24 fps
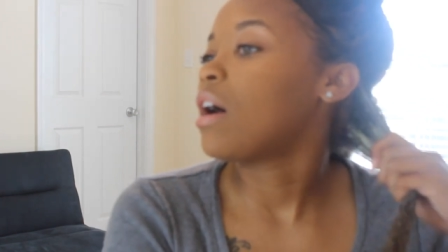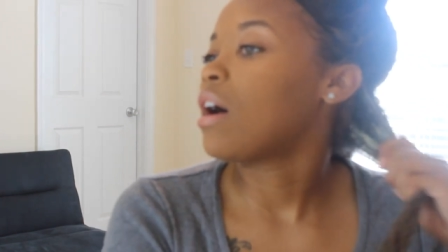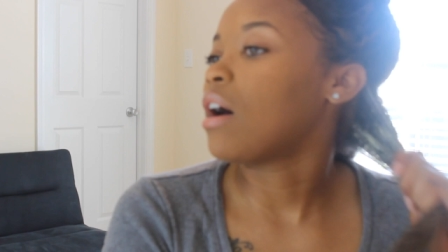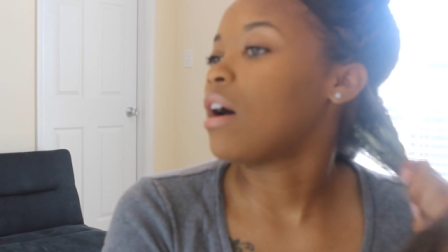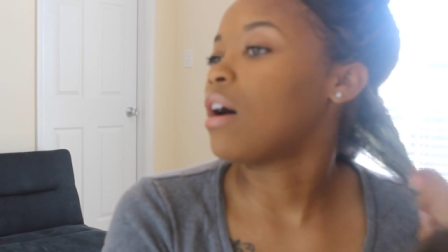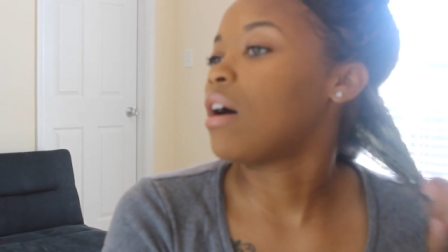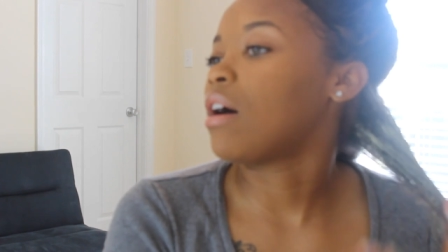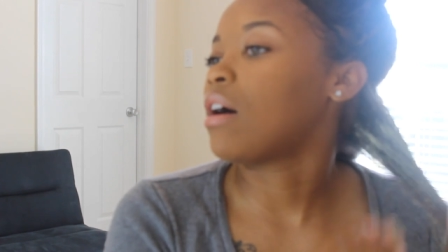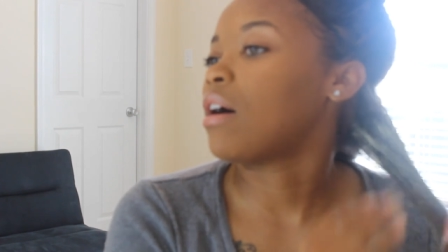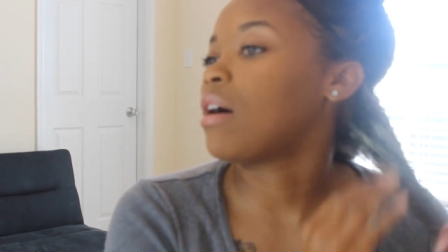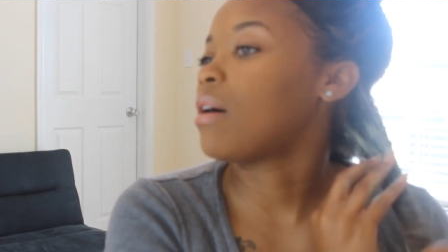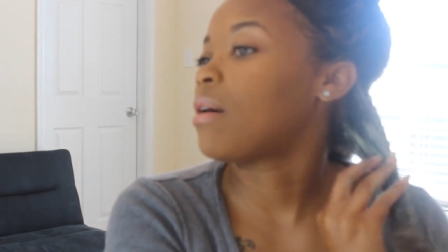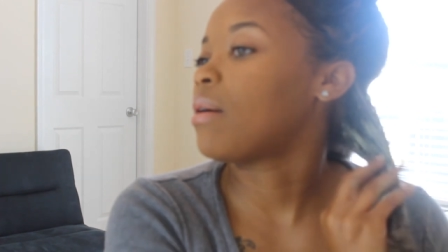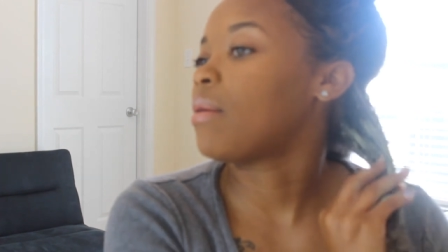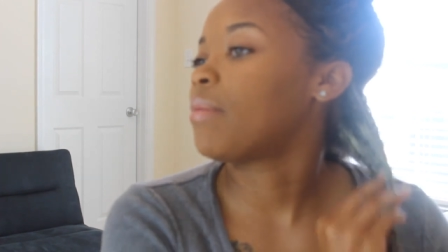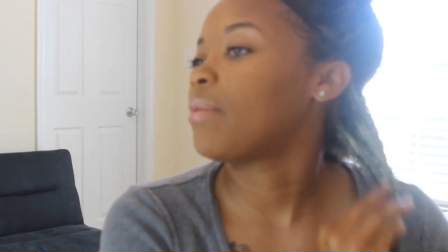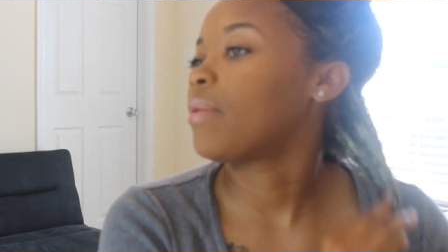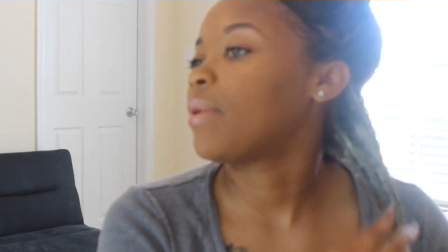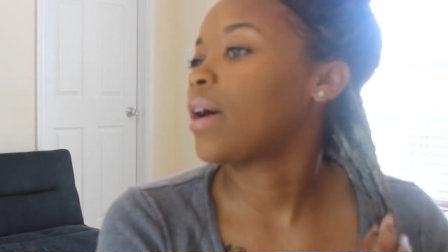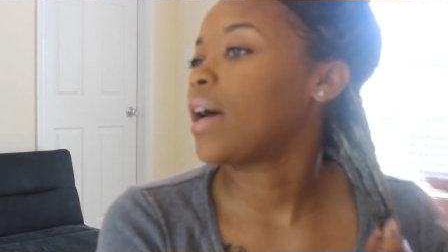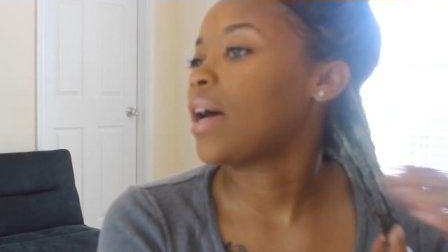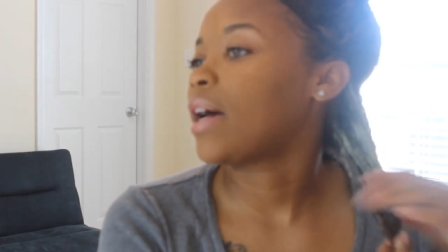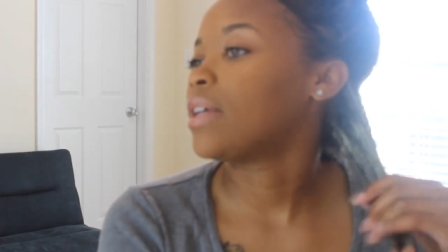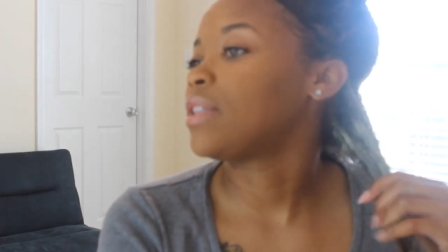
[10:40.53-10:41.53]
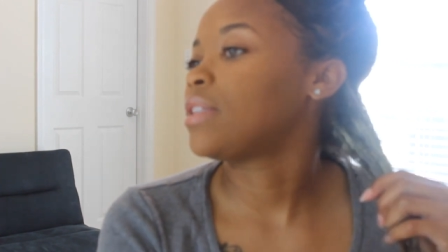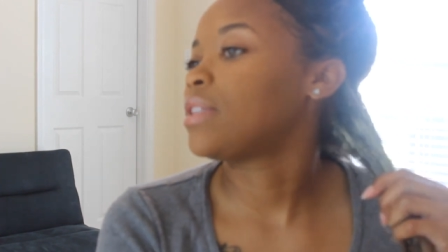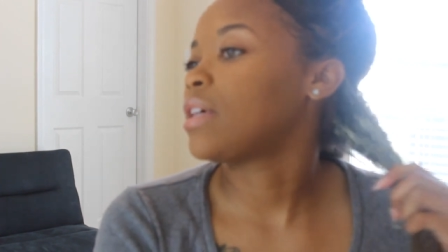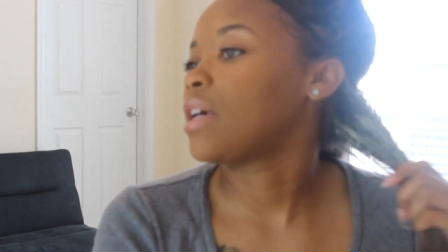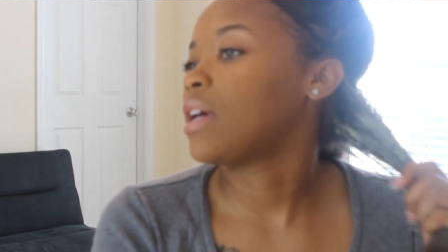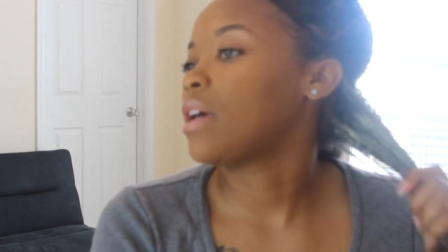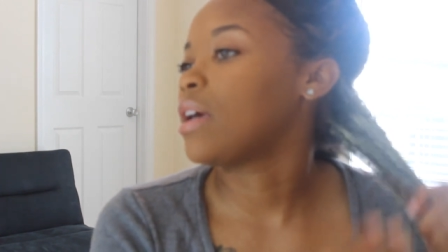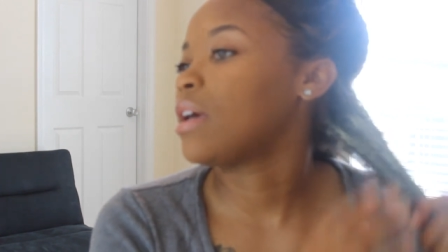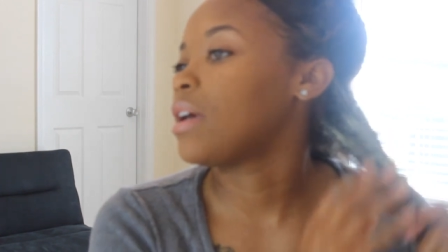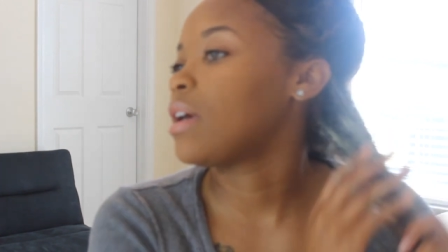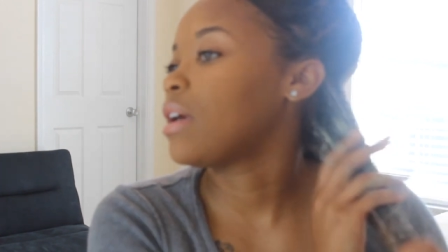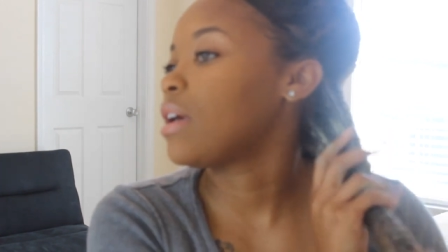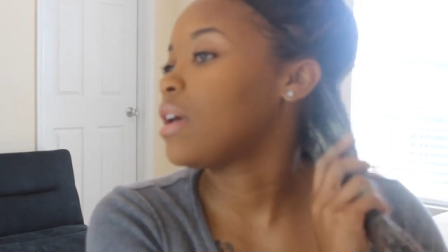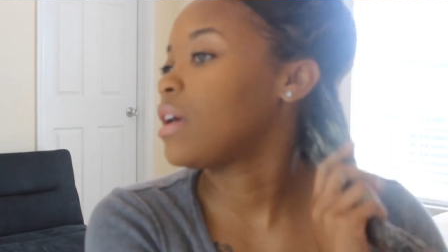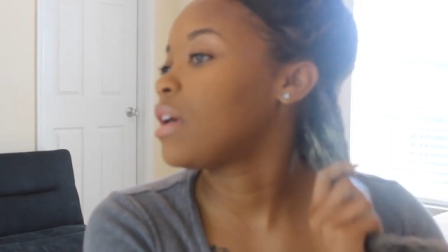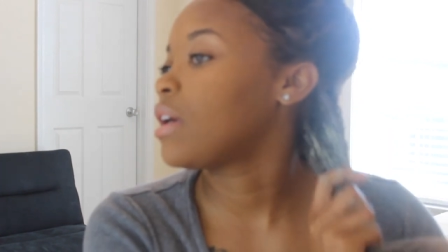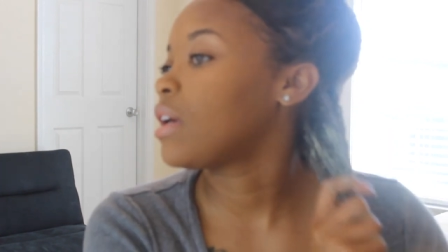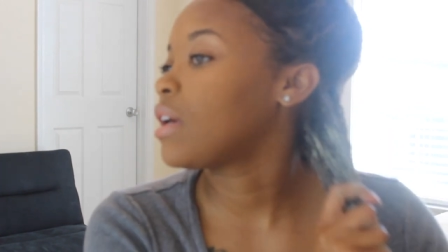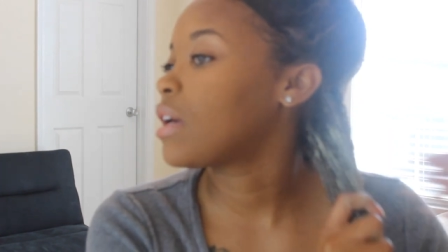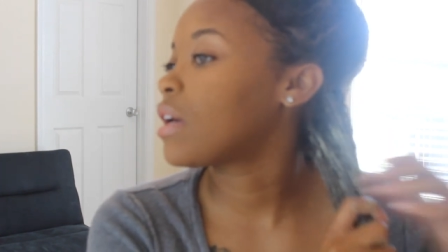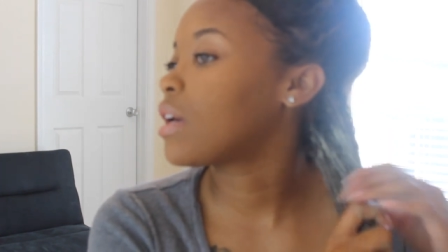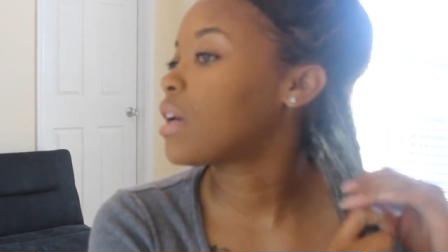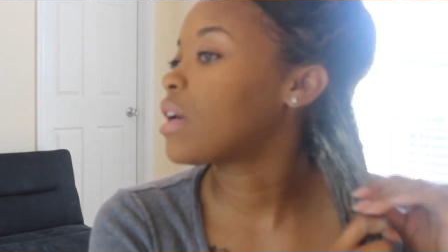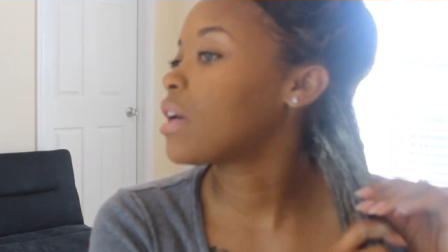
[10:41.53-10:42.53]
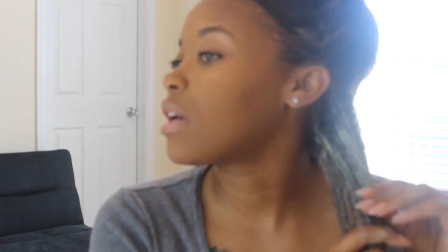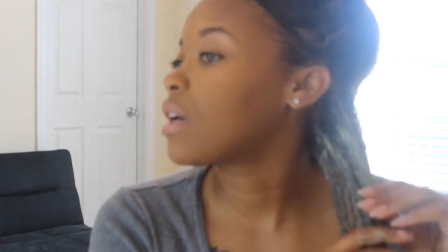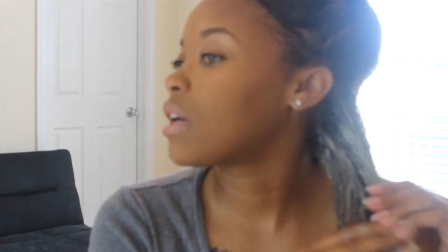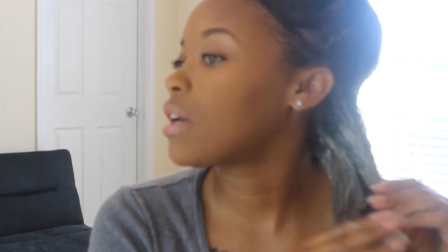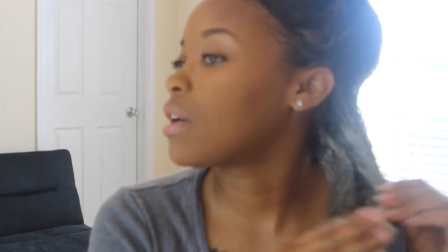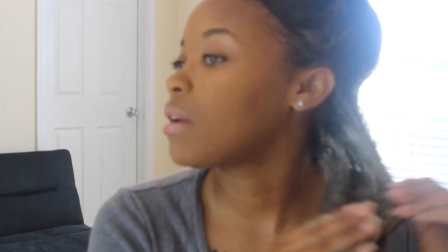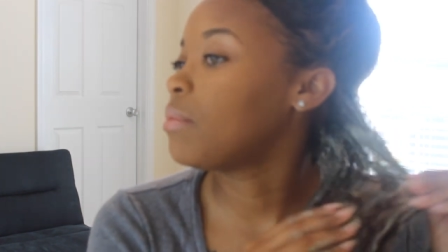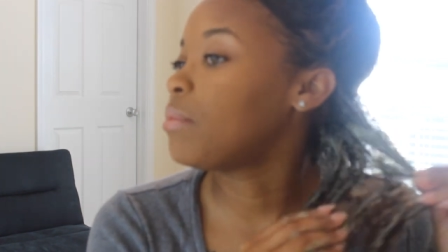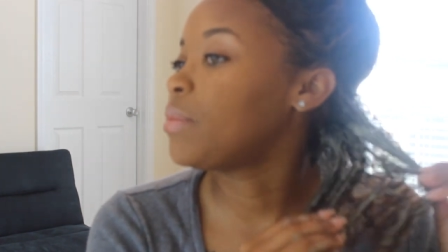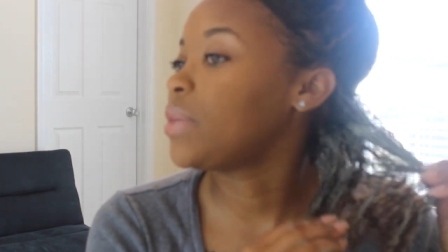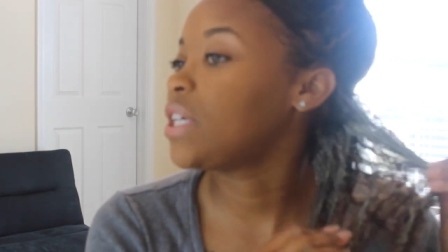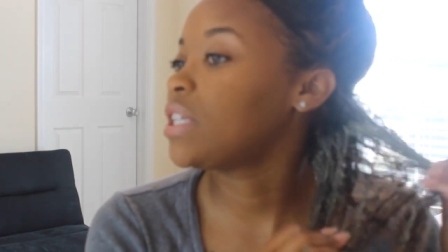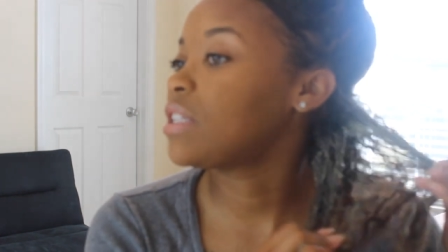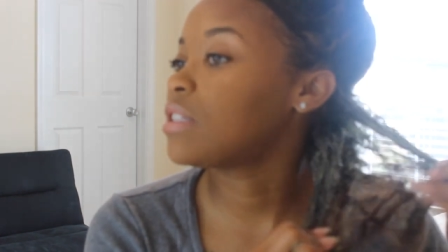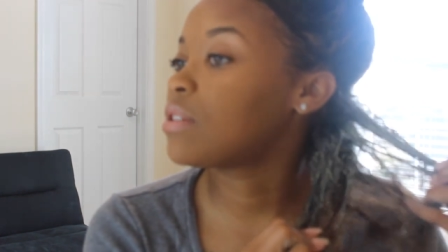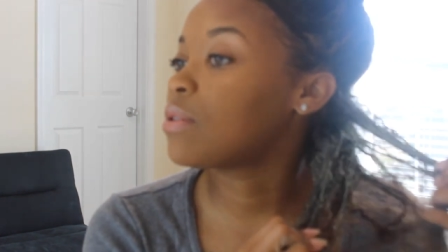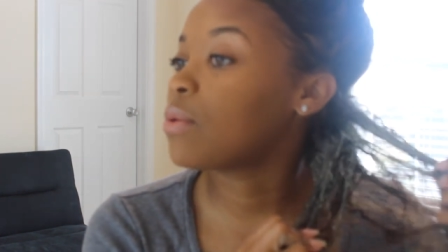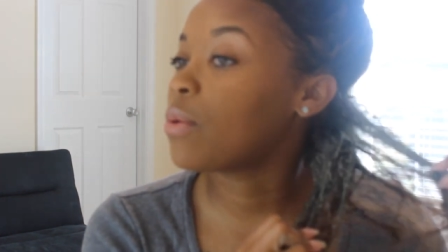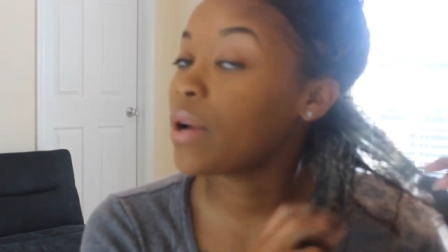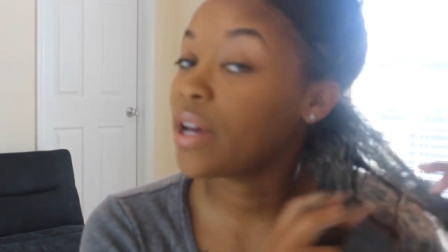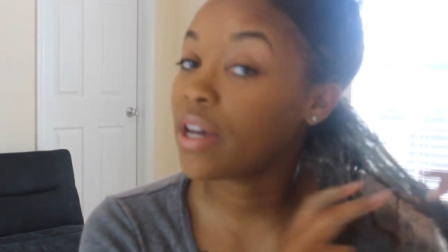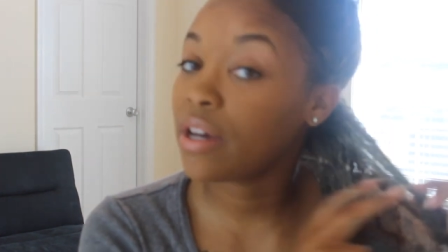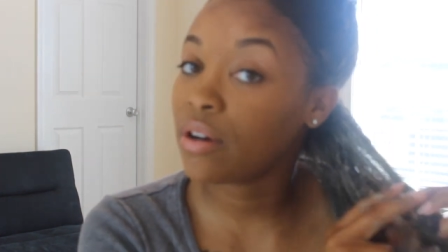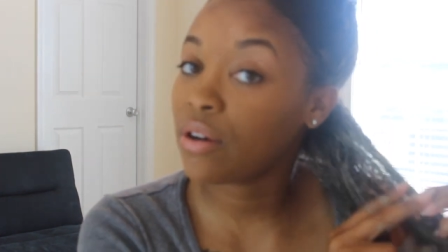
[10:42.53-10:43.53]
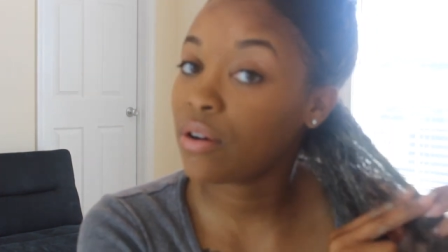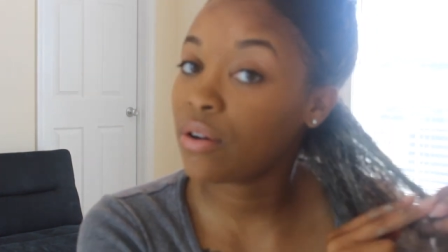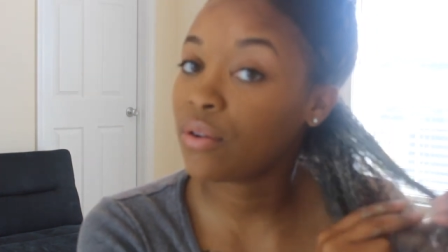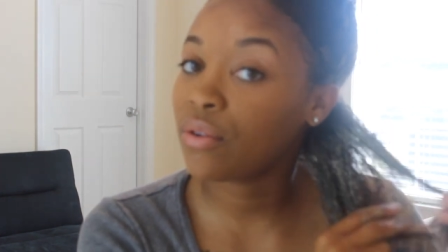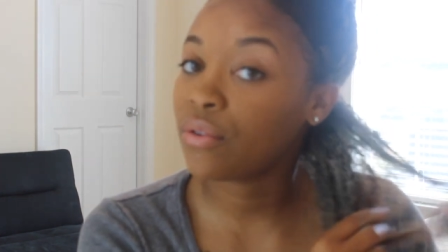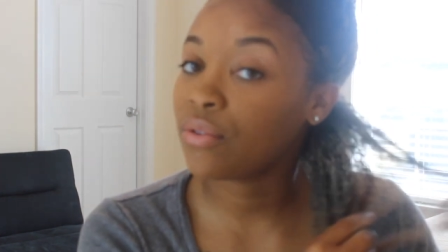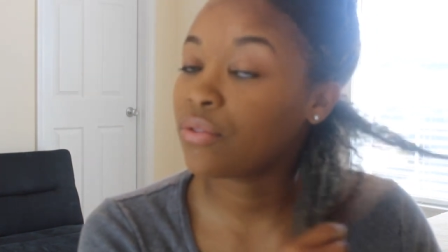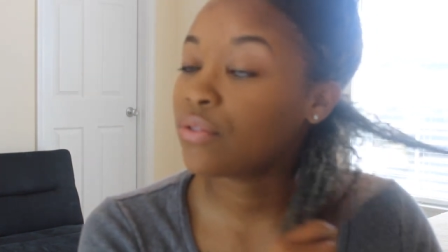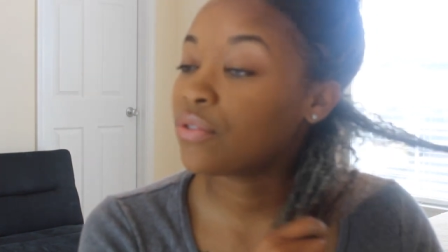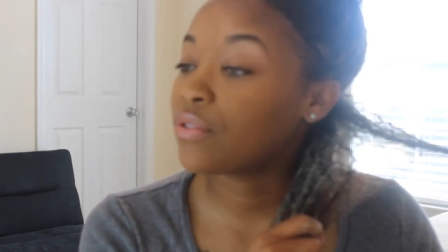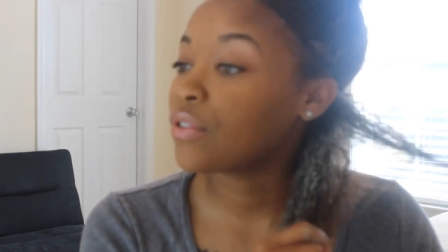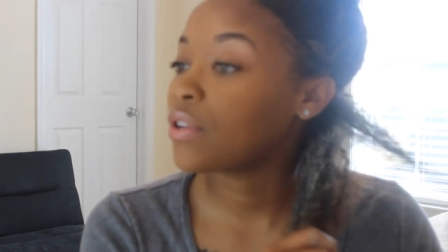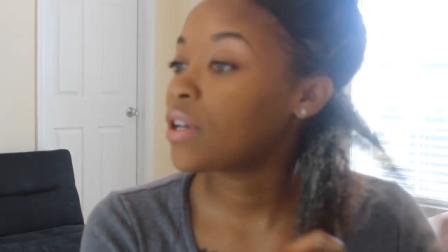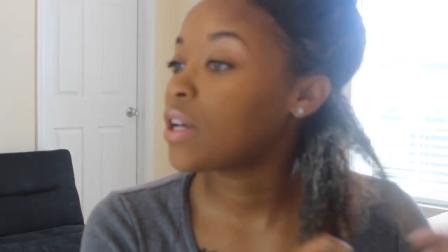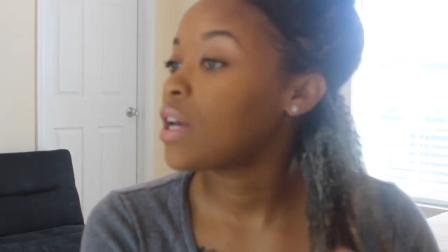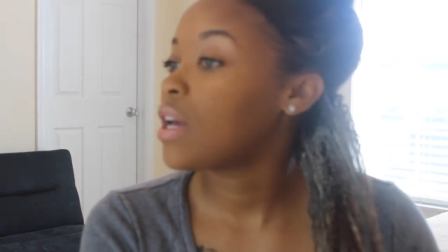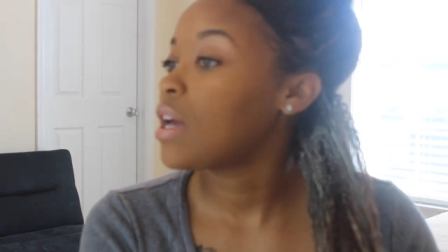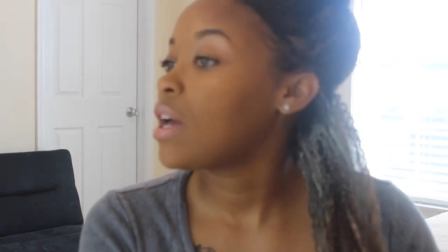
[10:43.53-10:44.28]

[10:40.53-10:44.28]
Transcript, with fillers: um, I take B12,